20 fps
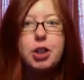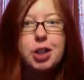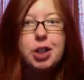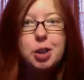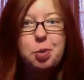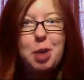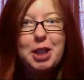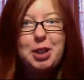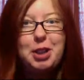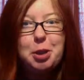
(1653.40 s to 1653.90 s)
is
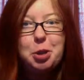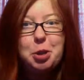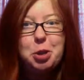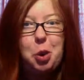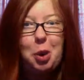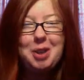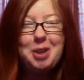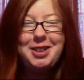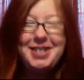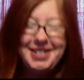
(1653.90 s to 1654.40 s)
way too
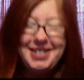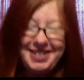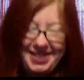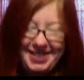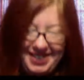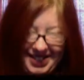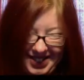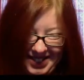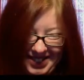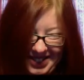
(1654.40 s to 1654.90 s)
short.
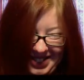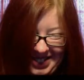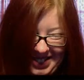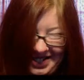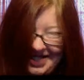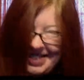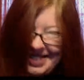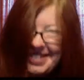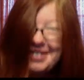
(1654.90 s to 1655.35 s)
Or